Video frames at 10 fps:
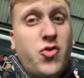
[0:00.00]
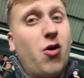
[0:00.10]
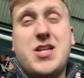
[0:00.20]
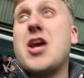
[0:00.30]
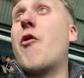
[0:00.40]

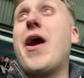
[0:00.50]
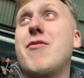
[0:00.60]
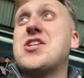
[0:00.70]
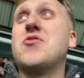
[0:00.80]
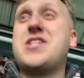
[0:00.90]
draw is a
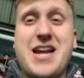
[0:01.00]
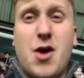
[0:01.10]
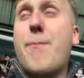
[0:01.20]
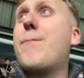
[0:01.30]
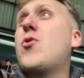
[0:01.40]
great result. See
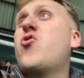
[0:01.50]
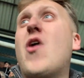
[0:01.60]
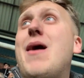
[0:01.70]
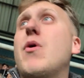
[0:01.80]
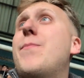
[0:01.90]
how
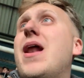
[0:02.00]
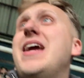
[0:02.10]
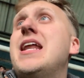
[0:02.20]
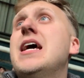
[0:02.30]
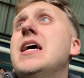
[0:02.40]
crap we
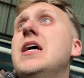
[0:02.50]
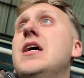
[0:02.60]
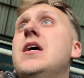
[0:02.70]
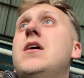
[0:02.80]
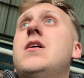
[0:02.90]
played.
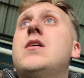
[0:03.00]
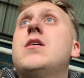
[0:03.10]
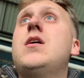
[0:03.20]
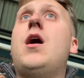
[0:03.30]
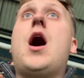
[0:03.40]

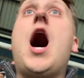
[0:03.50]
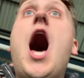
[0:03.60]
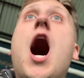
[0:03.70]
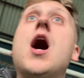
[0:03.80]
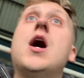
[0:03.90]

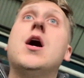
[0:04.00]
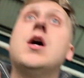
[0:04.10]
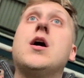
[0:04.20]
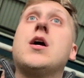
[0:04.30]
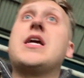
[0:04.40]
Oh!
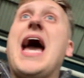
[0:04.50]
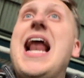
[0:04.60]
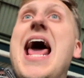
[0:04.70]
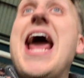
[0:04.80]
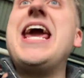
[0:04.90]

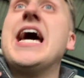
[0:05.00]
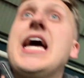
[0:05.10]
Kelly!